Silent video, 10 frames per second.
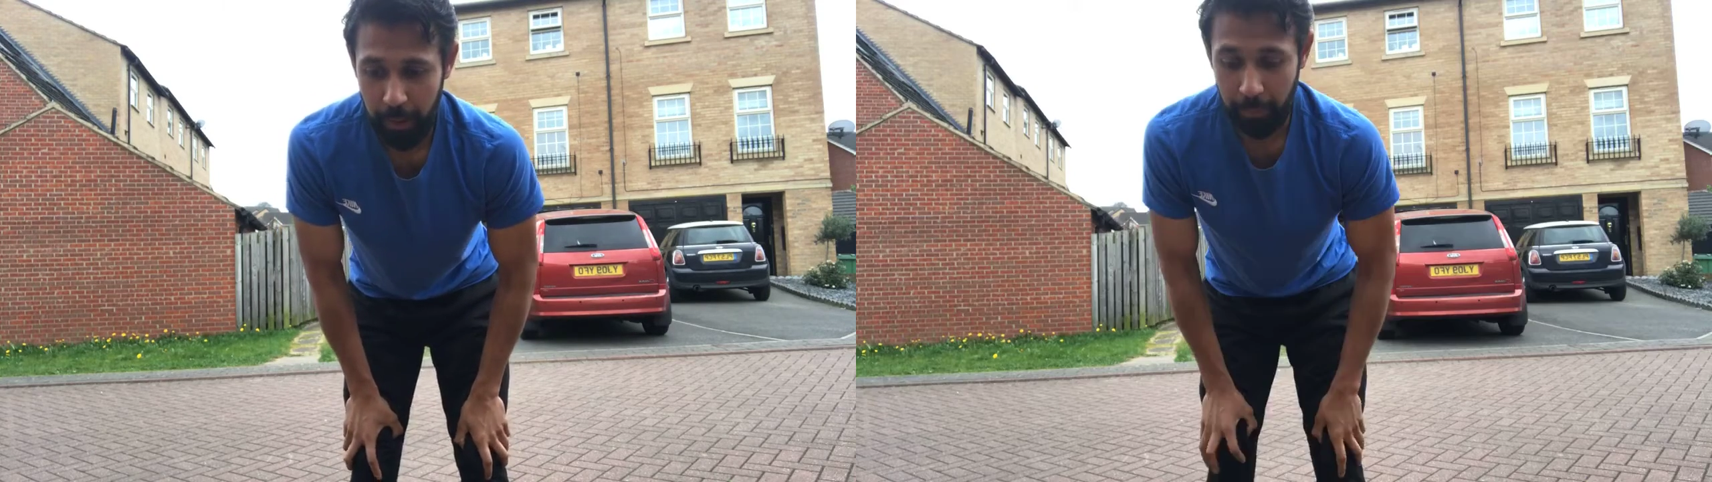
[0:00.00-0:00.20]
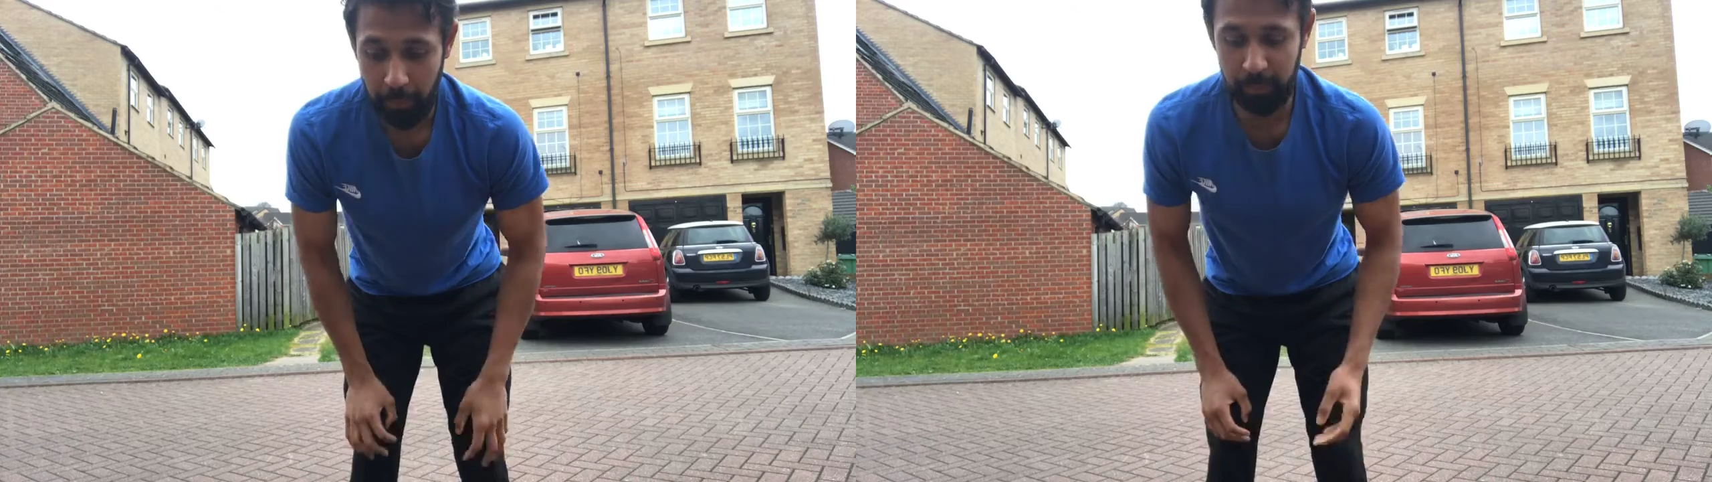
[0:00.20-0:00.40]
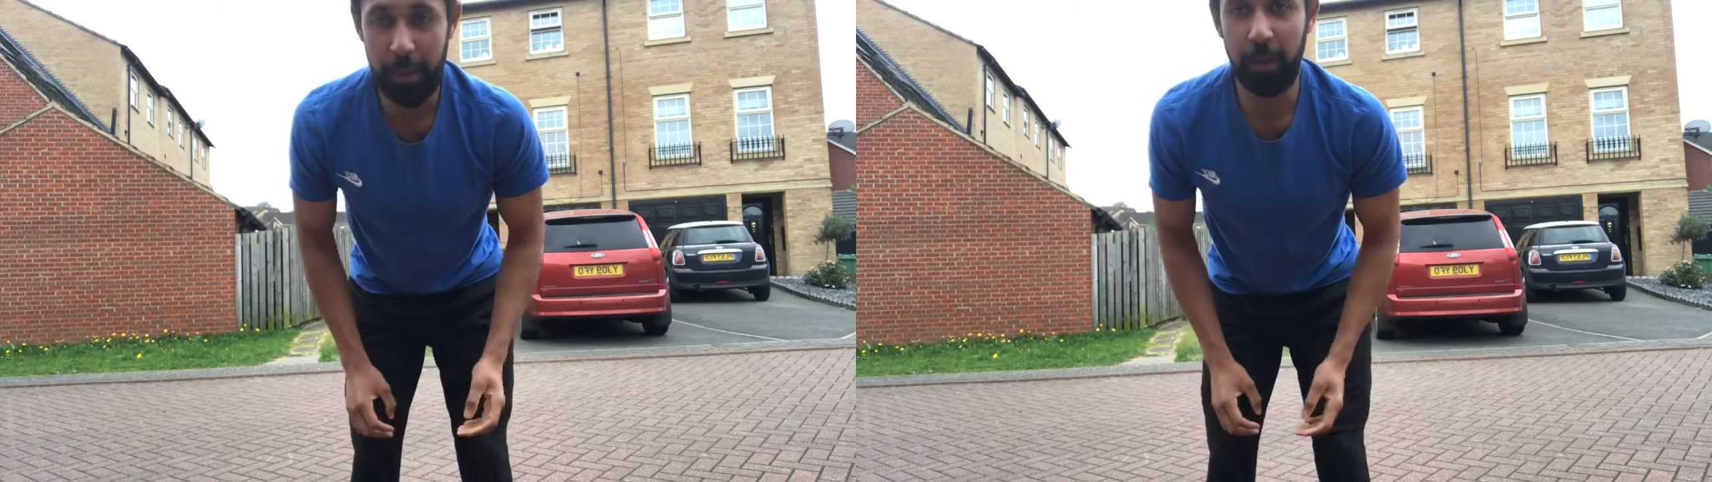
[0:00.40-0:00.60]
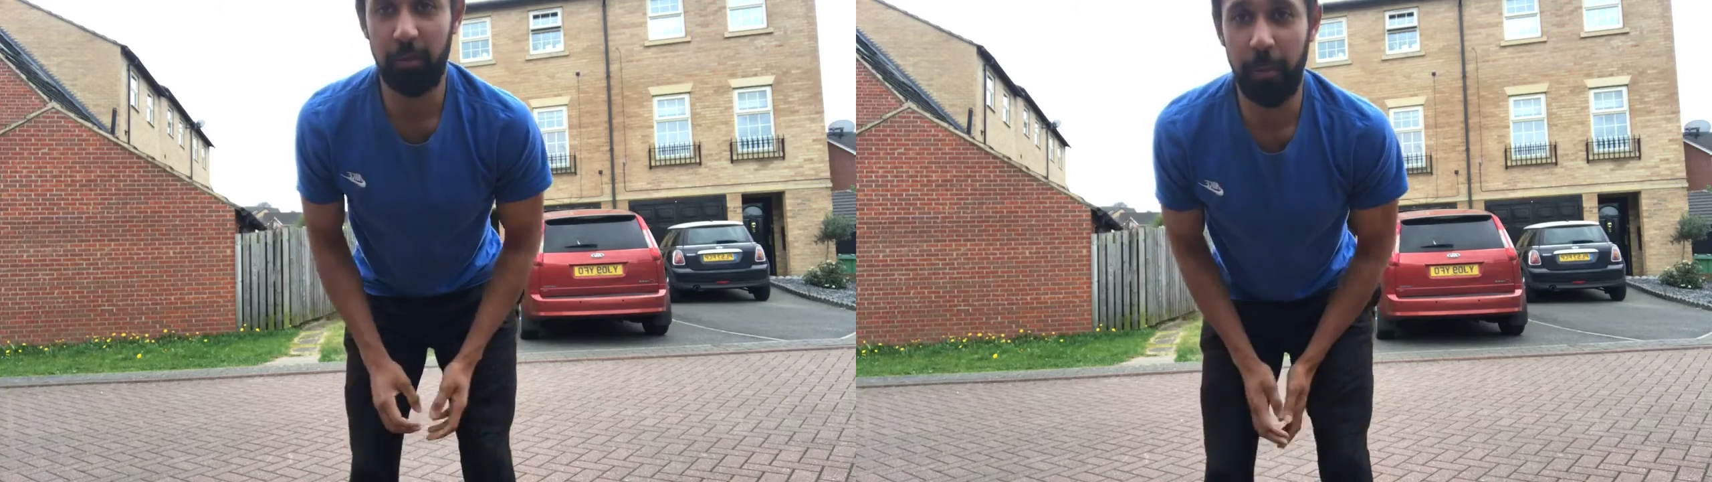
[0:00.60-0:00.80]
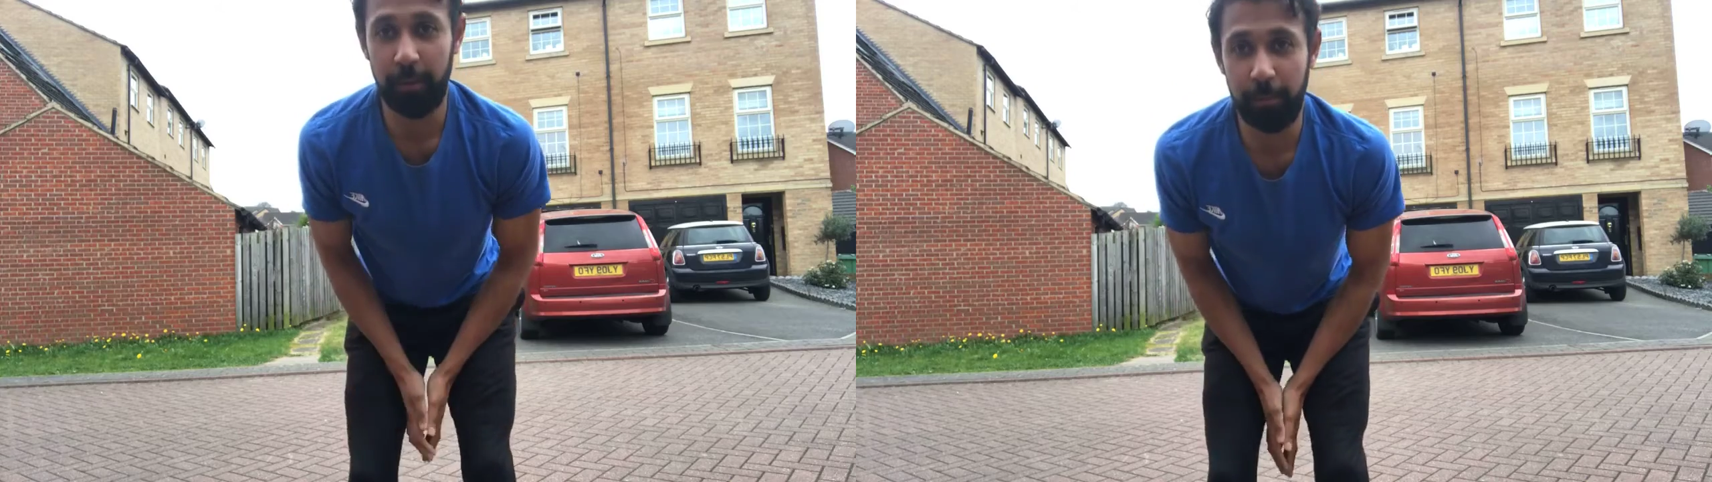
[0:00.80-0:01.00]
I'm speaking
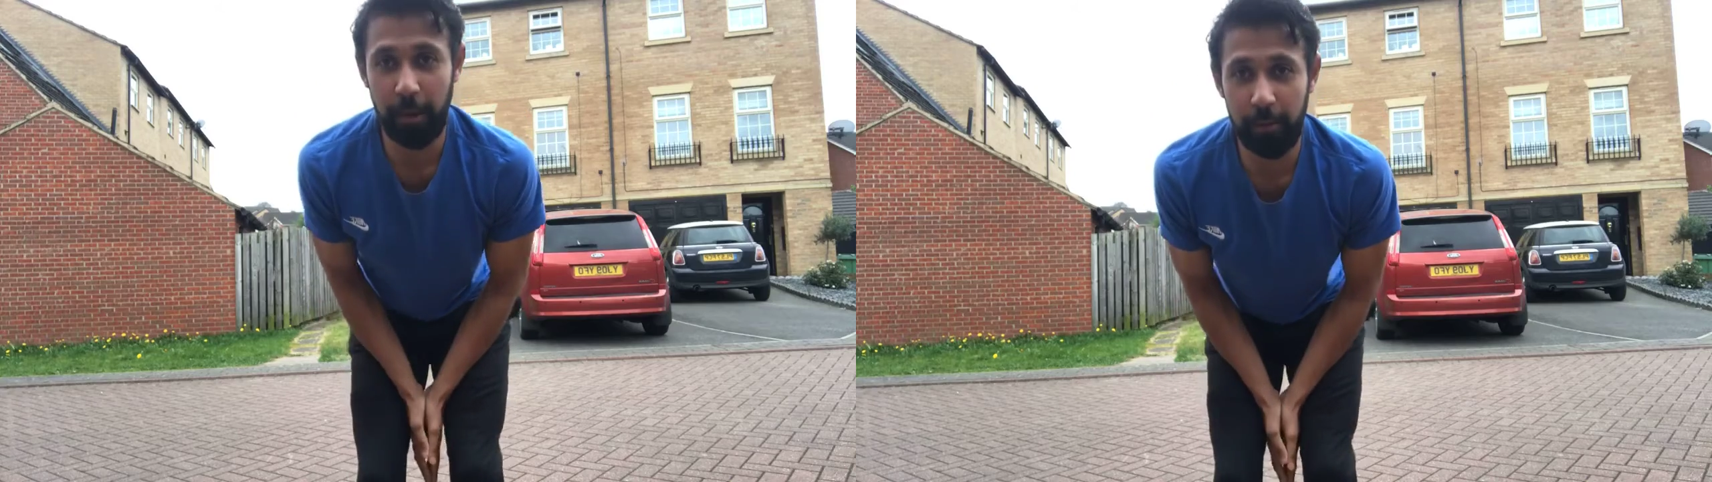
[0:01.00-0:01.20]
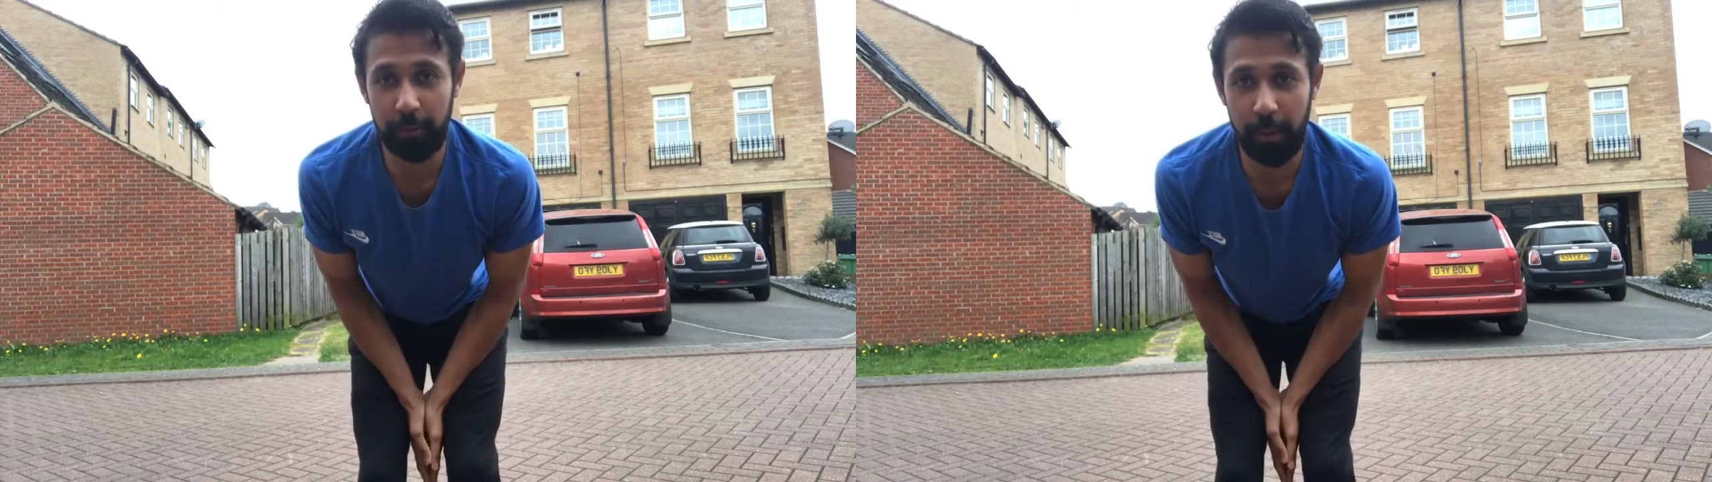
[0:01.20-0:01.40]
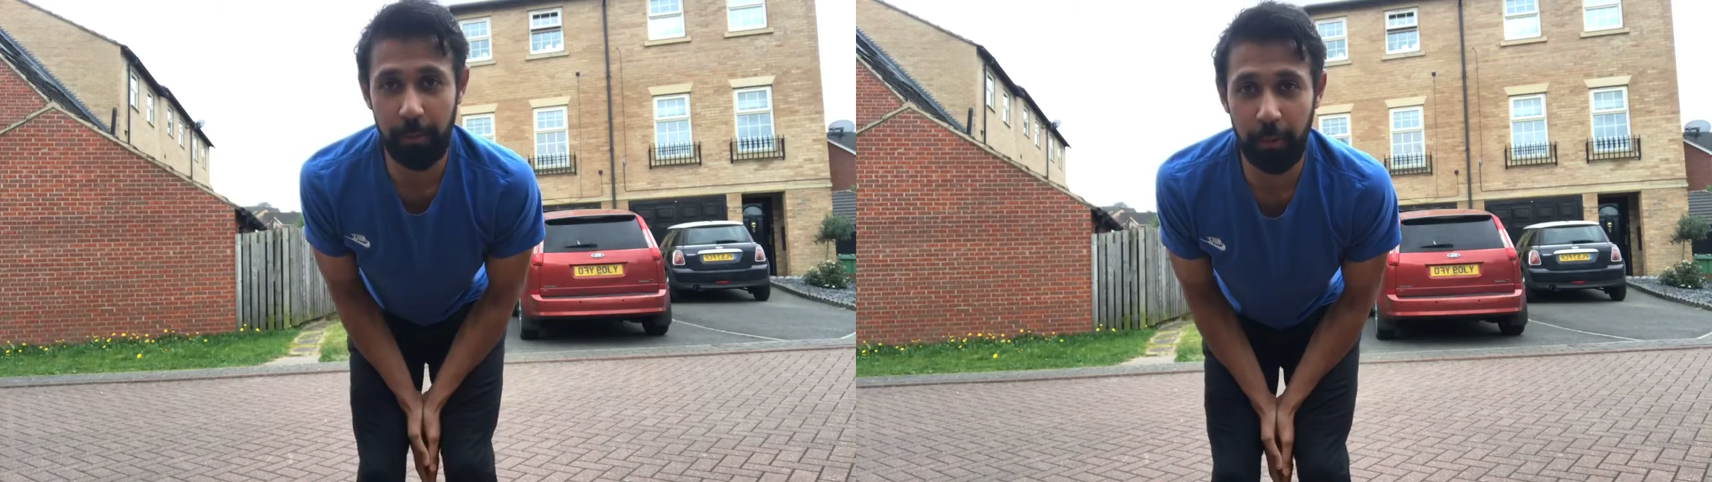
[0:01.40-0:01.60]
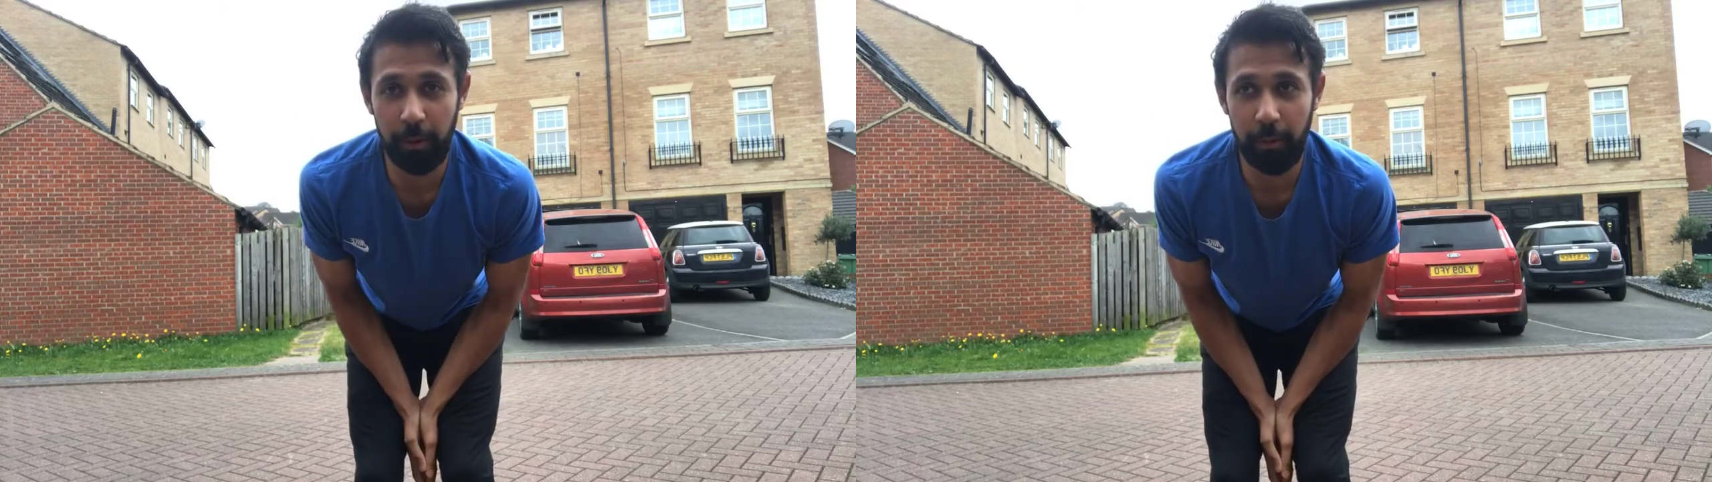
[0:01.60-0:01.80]
from experience here, but